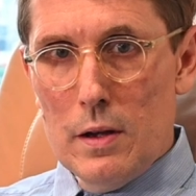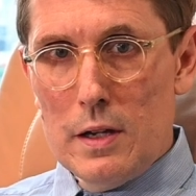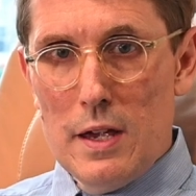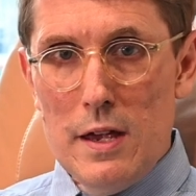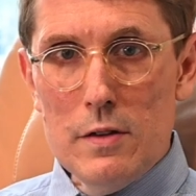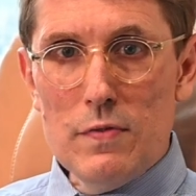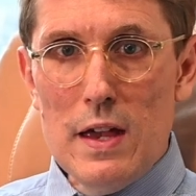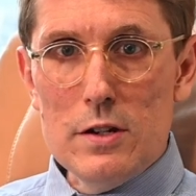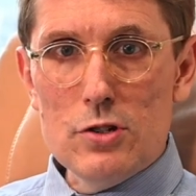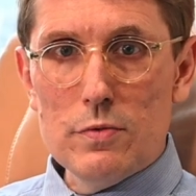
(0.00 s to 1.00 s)
key
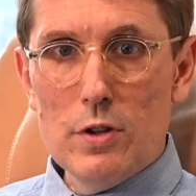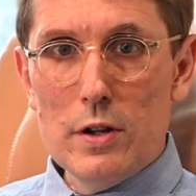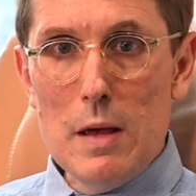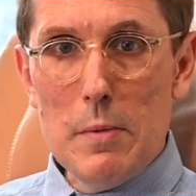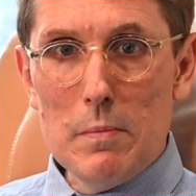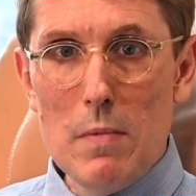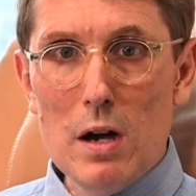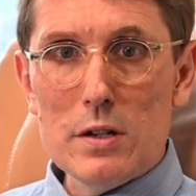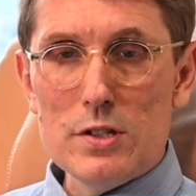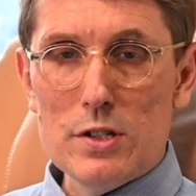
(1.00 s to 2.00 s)
advantage of dynamic
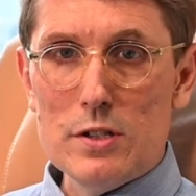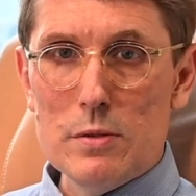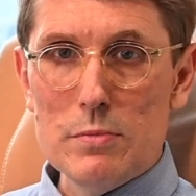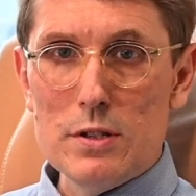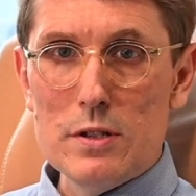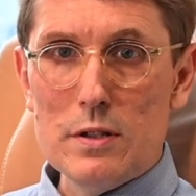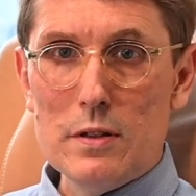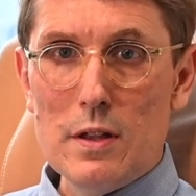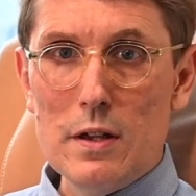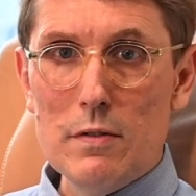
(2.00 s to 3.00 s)
market systems is that
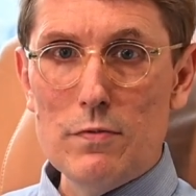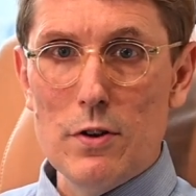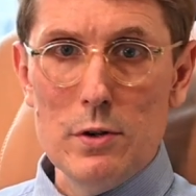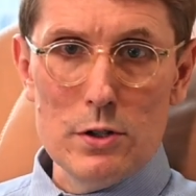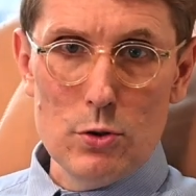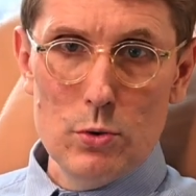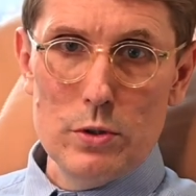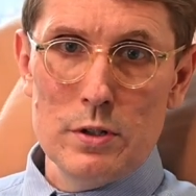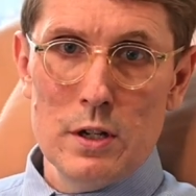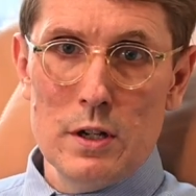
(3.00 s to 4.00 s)
they are very
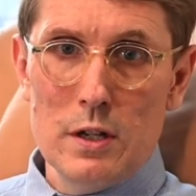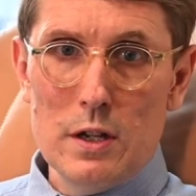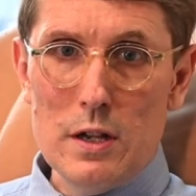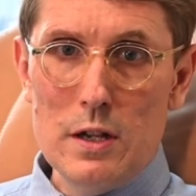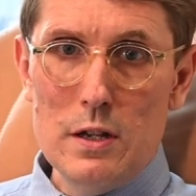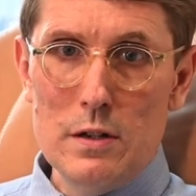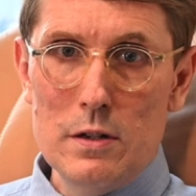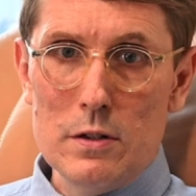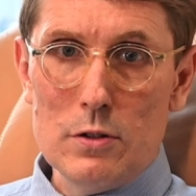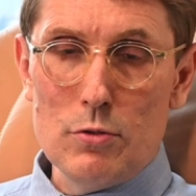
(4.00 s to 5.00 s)
good in
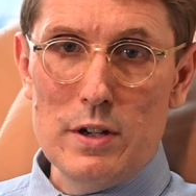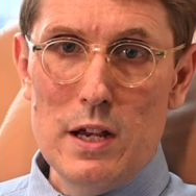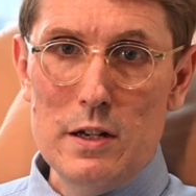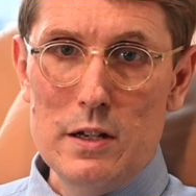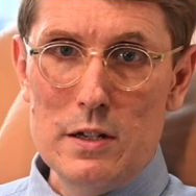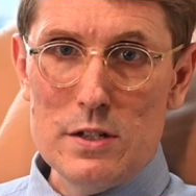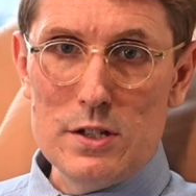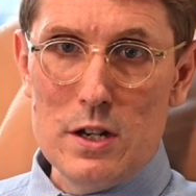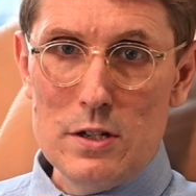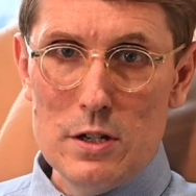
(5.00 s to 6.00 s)
creating
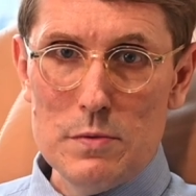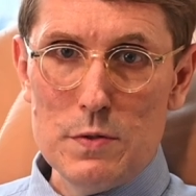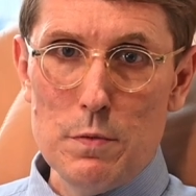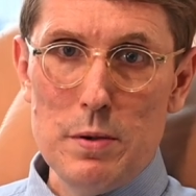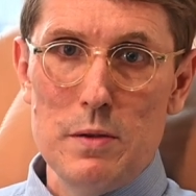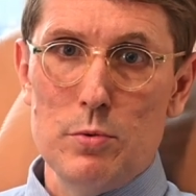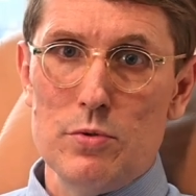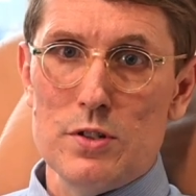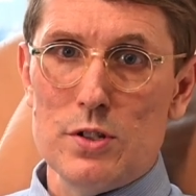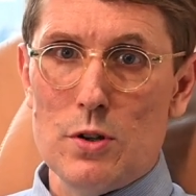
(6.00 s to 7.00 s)
incentives for people
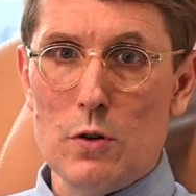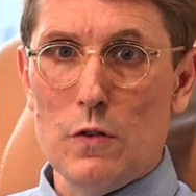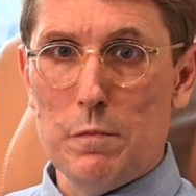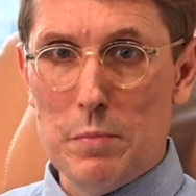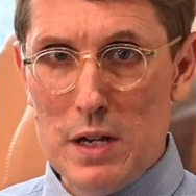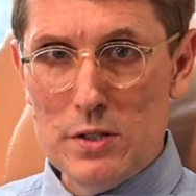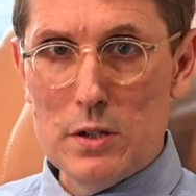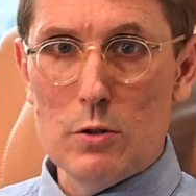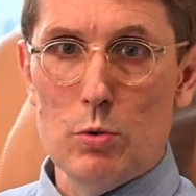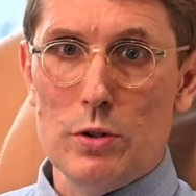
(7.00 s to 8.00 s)
to solve basic
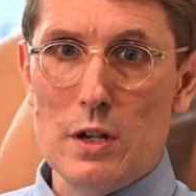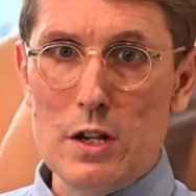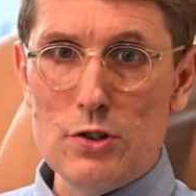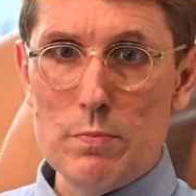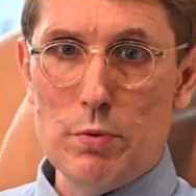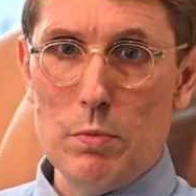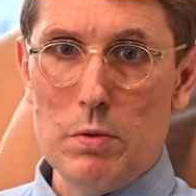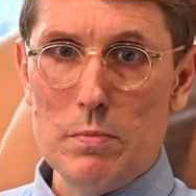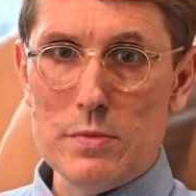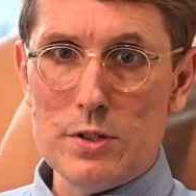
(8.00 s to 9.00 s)
coordination
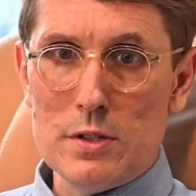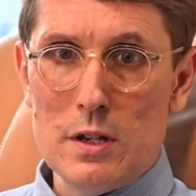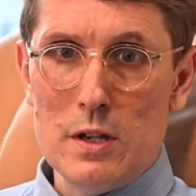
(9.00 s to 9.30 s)
problems.